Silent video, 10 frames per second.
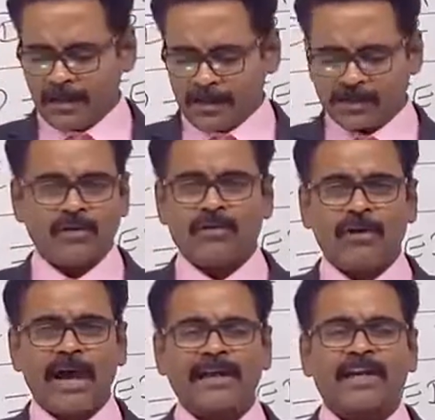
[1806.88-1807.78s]
So
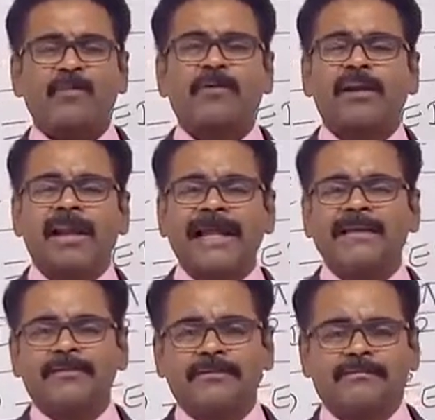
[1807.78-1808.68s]
I double
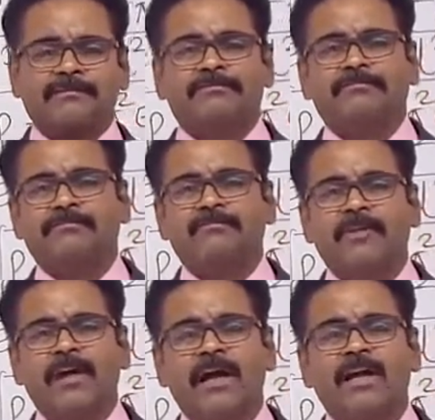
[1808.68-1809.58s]
length,
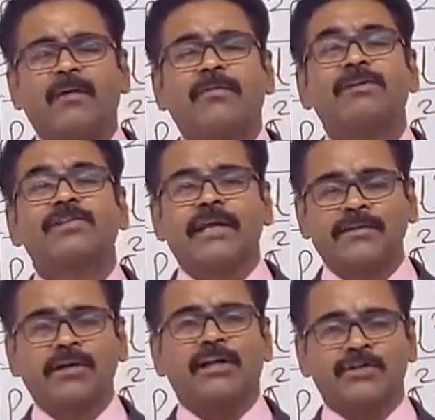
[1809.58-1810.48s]
I double strength
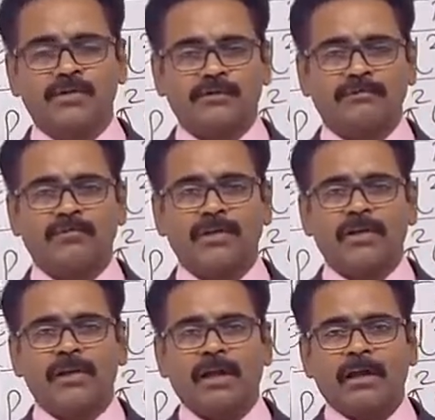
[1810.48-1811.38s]
also.
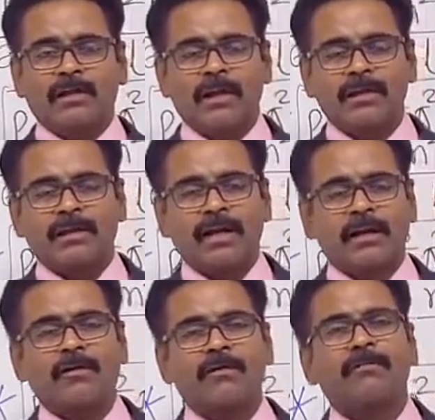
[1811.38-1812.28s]
Critical
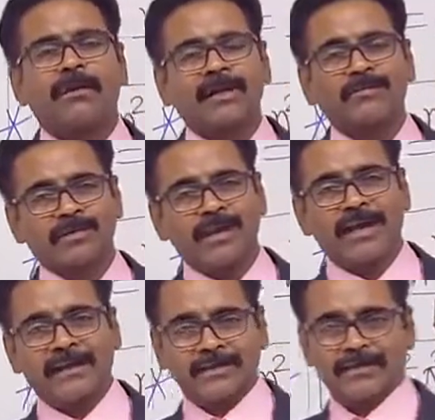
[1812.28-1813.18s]
load becomes
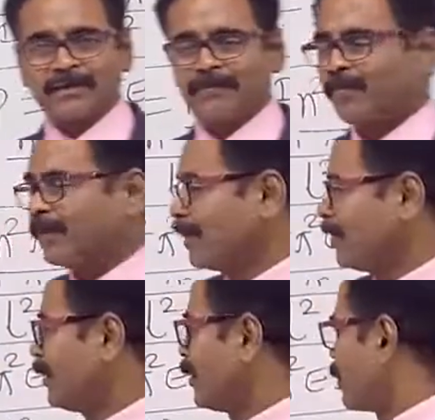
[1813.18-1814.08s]
dash.
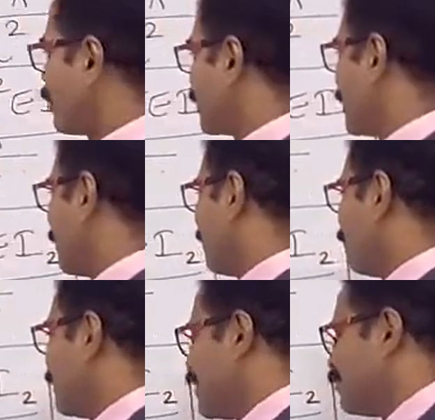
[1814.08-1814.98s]
Critical load
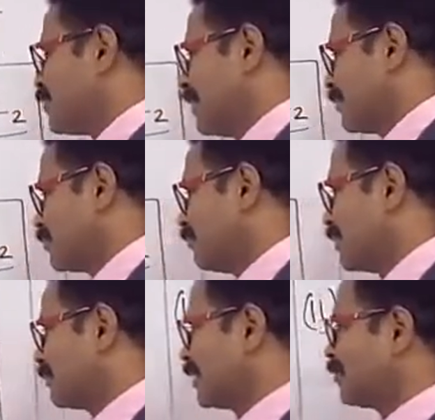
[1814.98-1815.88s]
becomes dash.
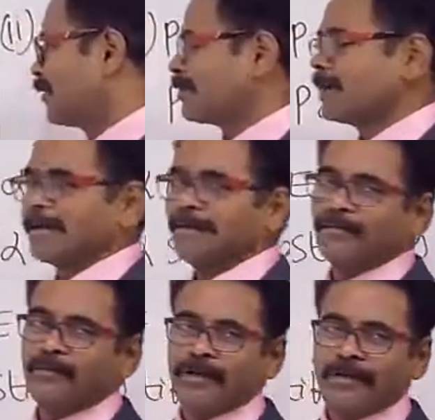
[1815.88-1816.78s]
What will happen to critical load,
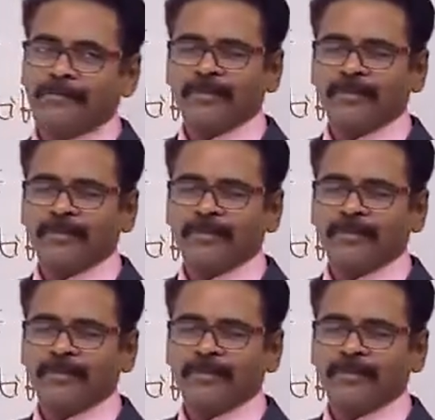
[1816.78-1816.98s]
man?